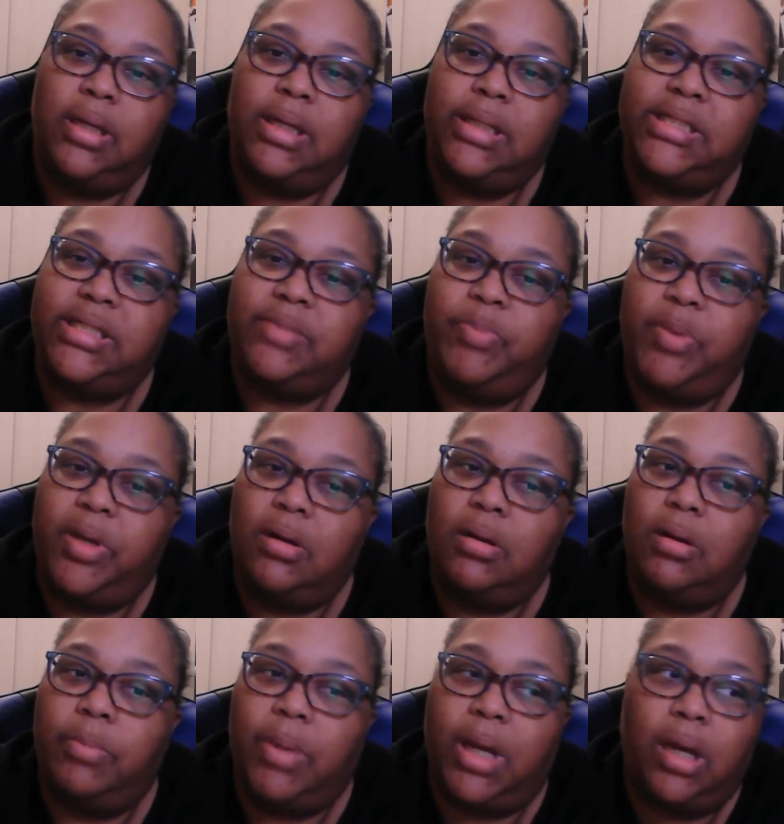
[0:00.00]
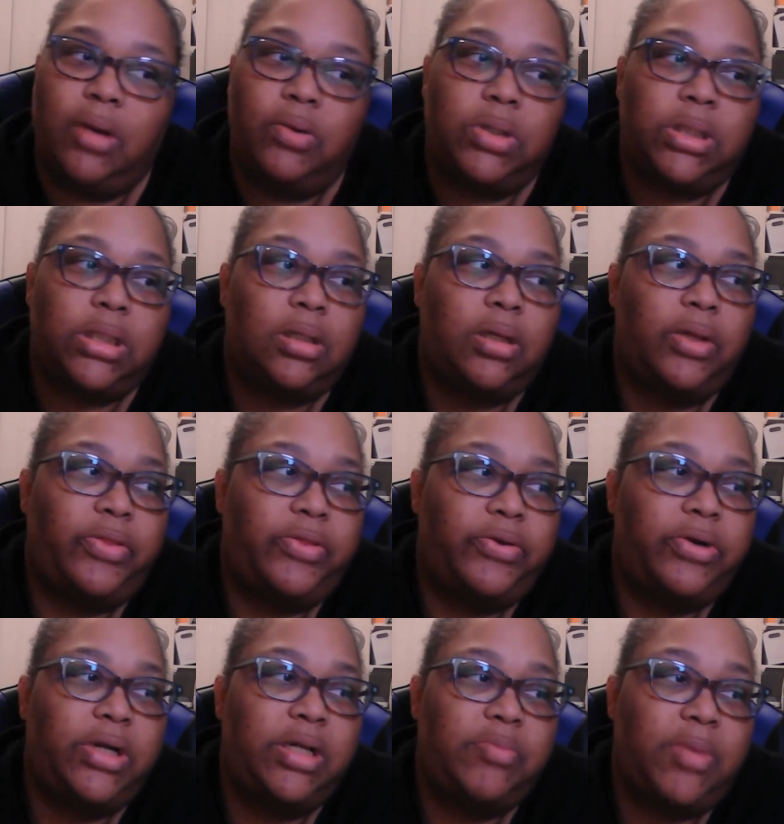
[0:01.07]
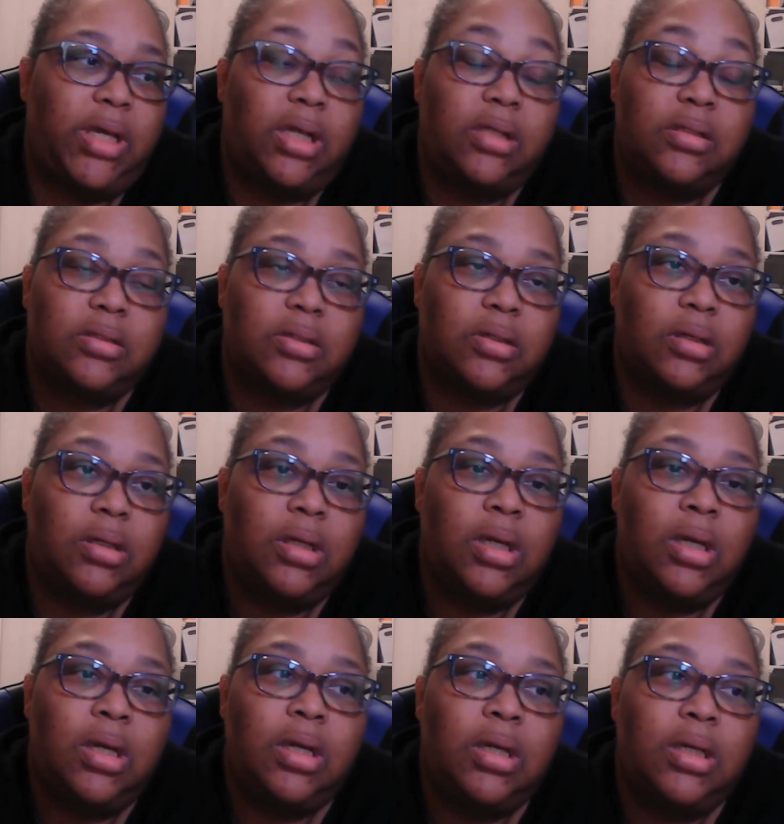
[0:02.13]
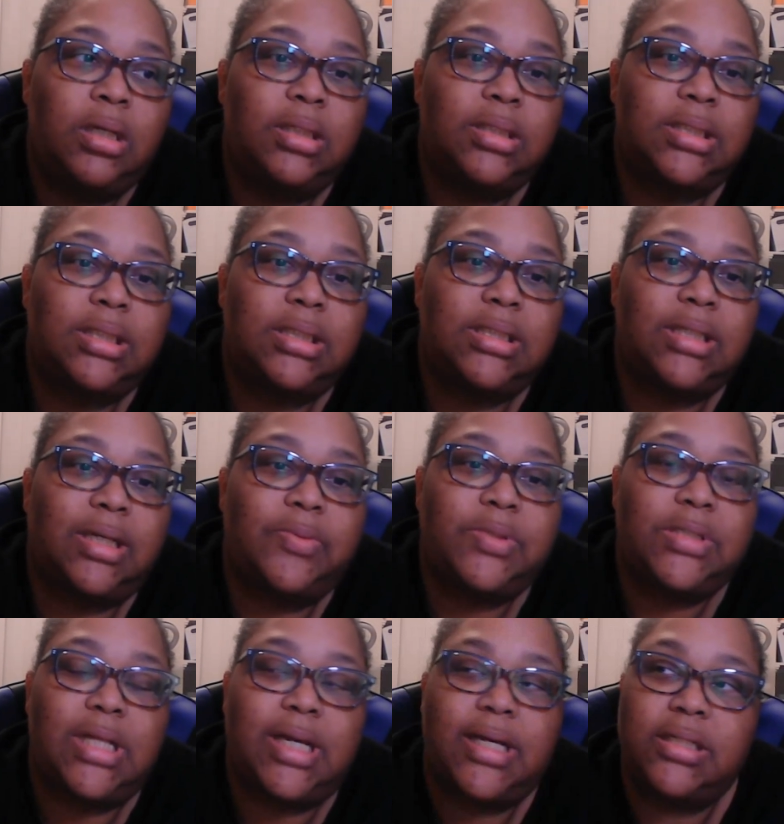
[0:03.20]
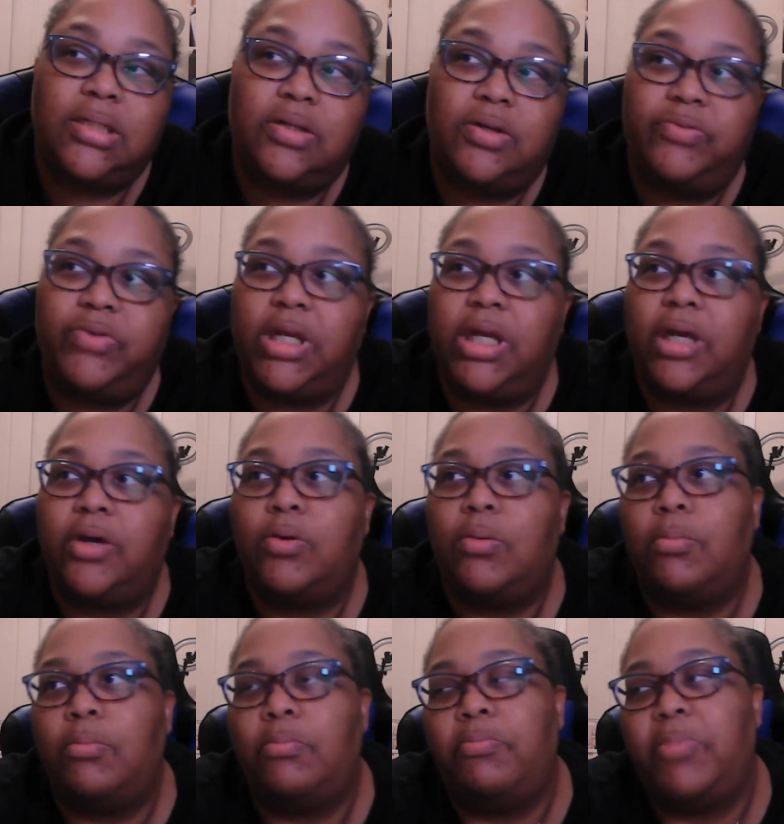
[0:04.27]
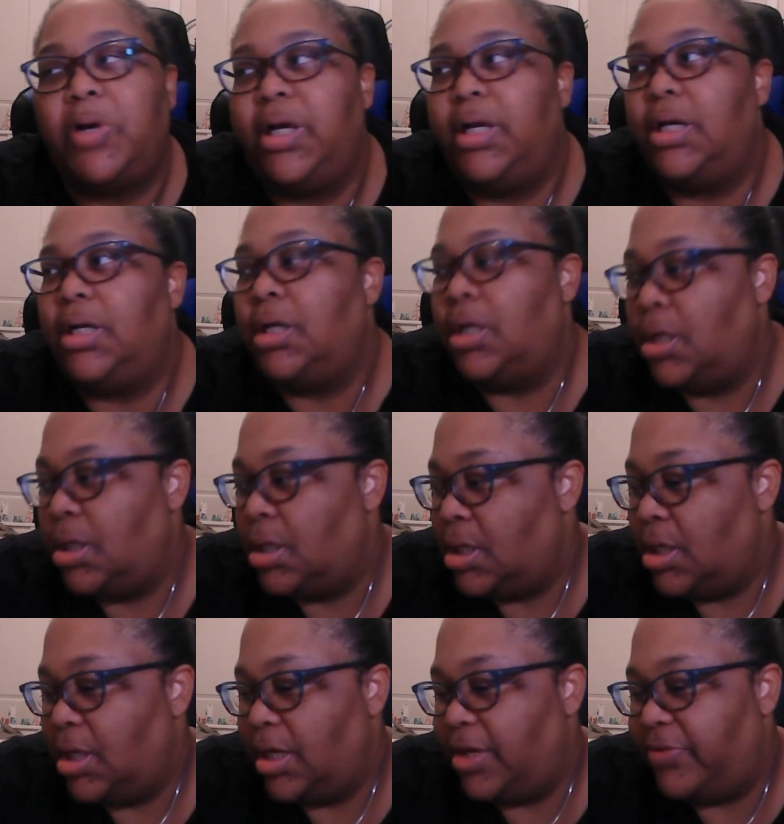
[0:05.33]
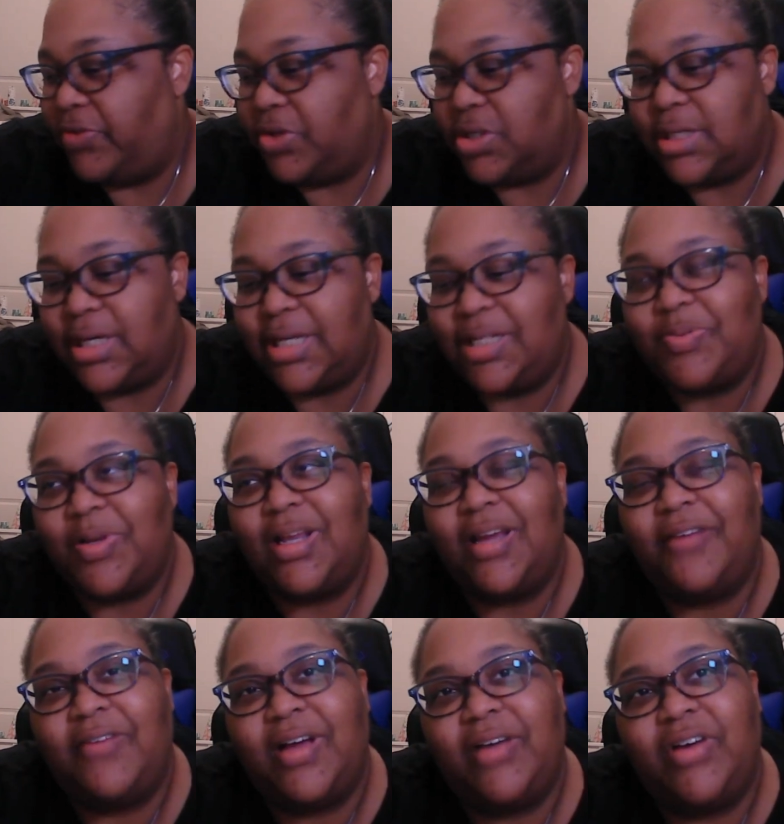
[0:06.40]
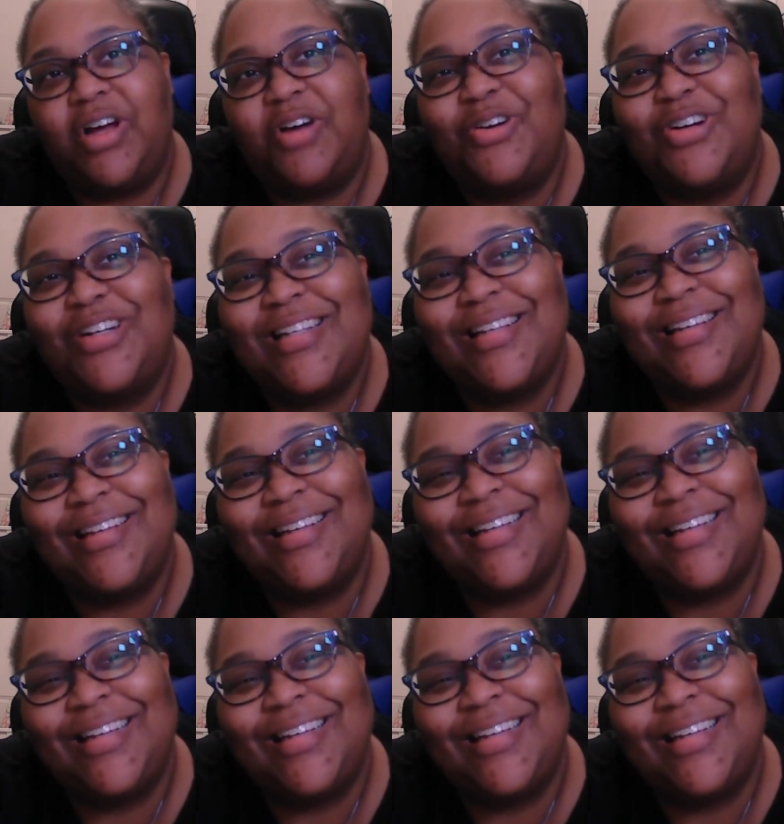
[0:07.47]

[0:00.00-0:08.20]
It's been about 30 minutes since I was last on video, but it feels like it's been like 5 hours.